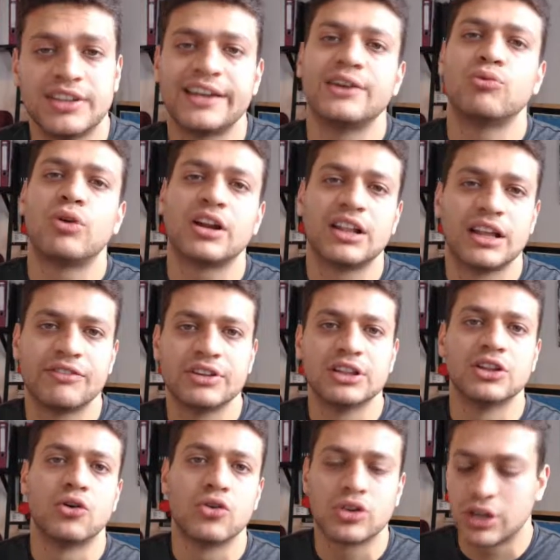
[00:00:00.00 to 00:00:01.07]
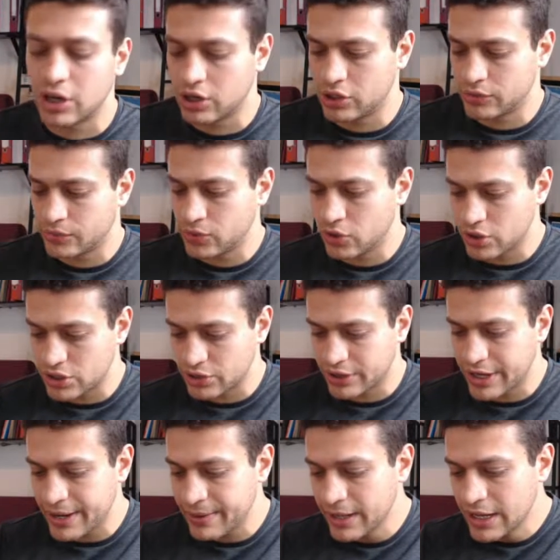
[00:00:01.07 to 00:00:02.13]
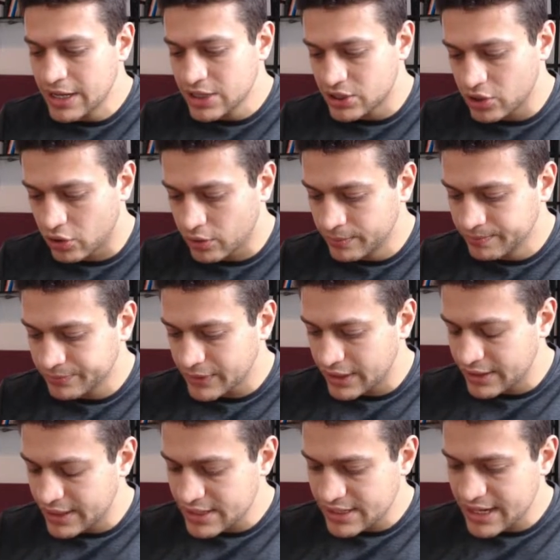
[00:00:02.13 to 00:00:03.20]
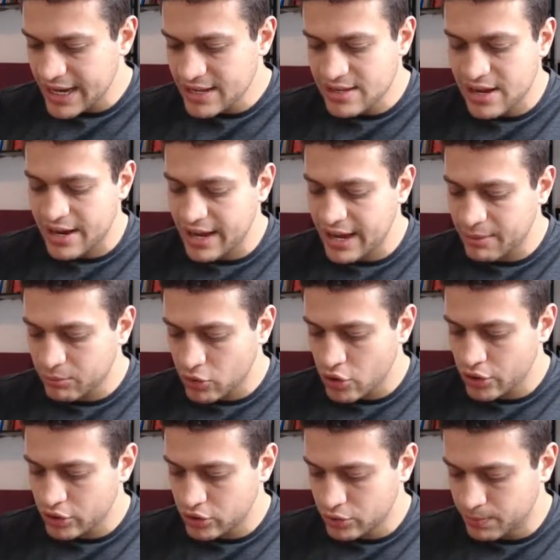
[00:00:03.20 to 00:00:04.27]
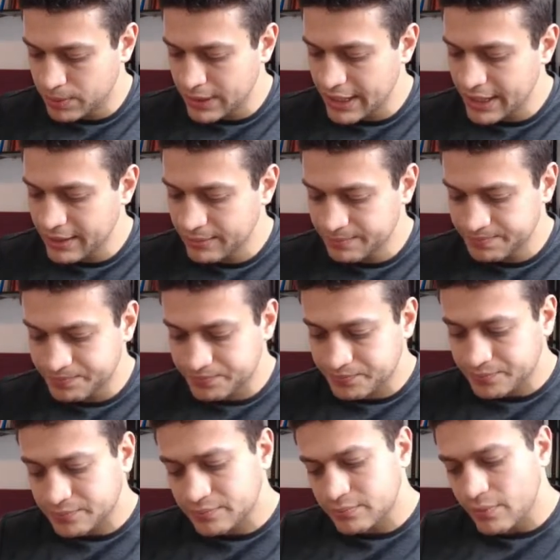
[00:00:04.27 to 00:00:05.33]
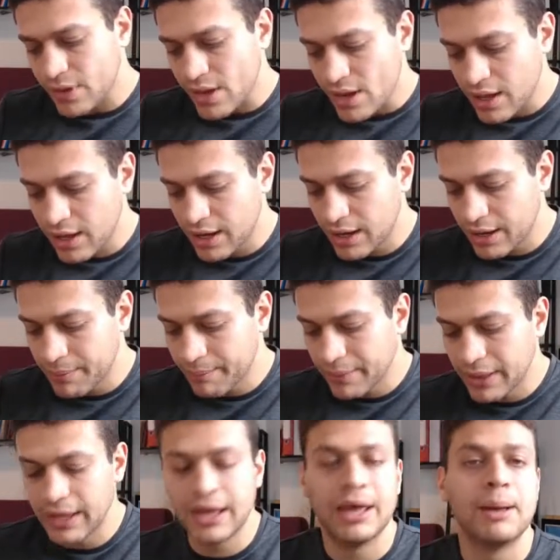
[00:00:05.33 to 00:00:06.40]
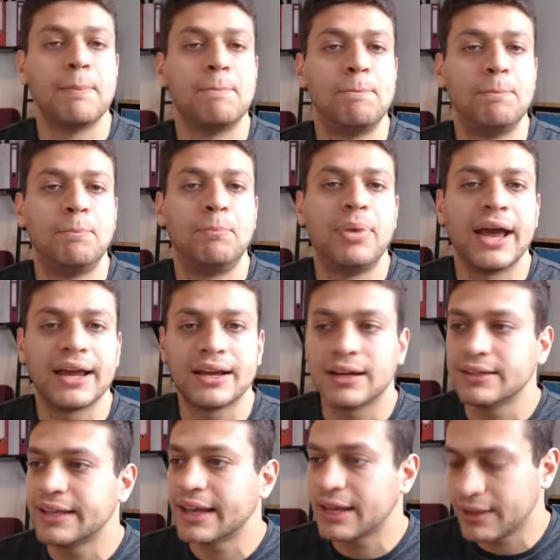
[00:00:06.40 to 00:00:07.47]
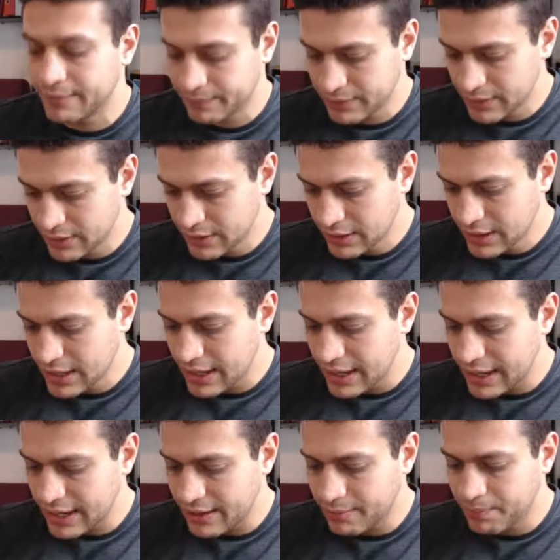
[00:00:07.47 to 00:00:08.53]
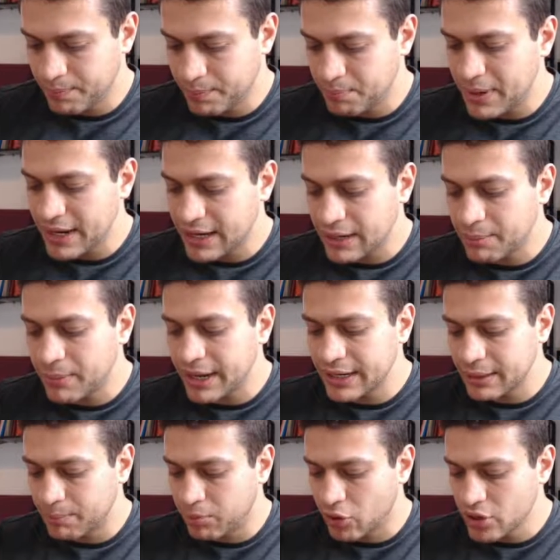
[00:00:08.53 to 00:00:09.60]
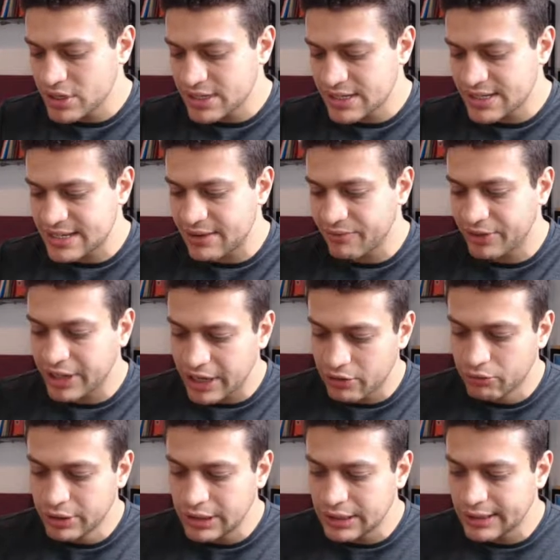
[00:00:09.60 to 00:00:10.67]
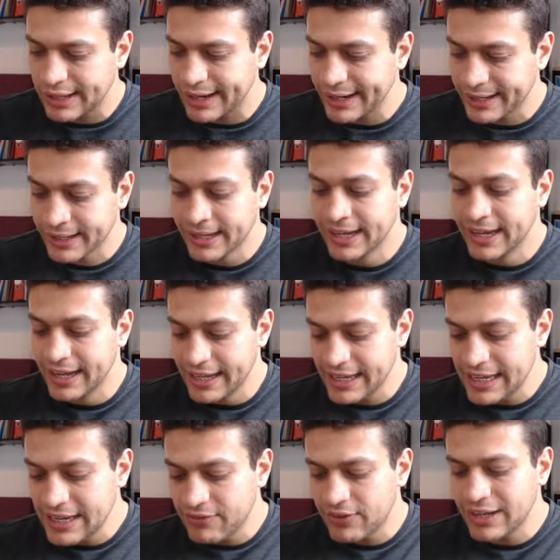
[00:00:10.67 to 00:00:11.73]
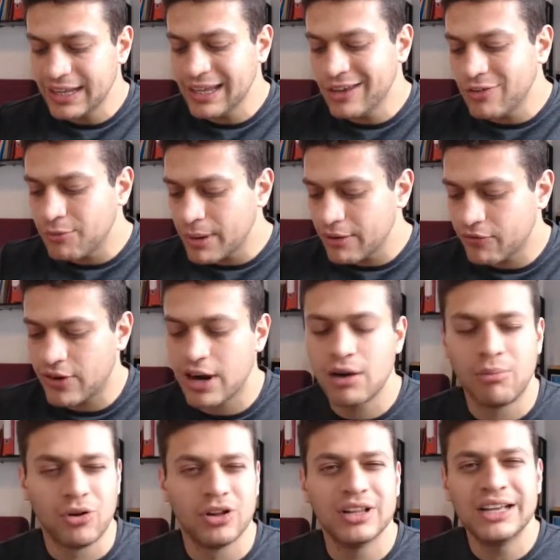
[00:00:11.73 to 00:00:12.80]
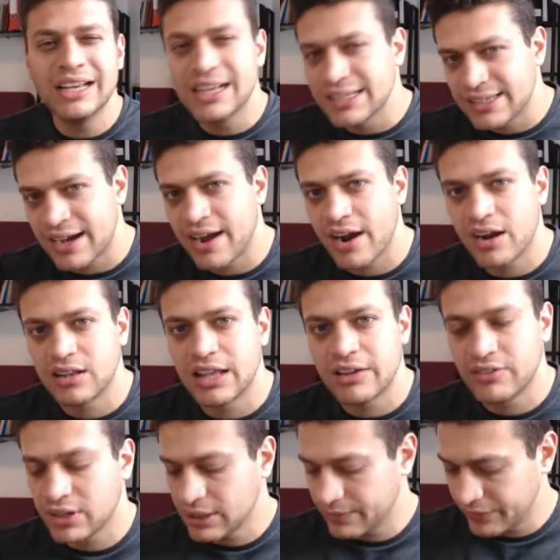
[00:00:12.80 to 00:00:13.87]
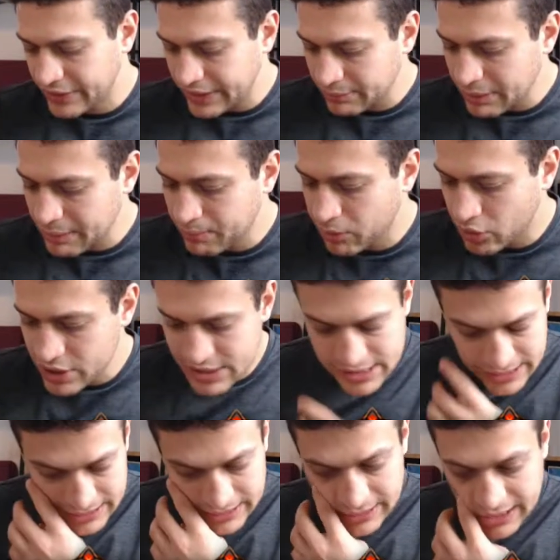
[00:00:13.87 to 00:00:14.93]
than a 1 level lower card, of course, okay? So in this case, I am going to play a P.E.K.K.A deck. P.E.K.K.A minor poison is something I really like. Even if my fireball is higher level than my poison,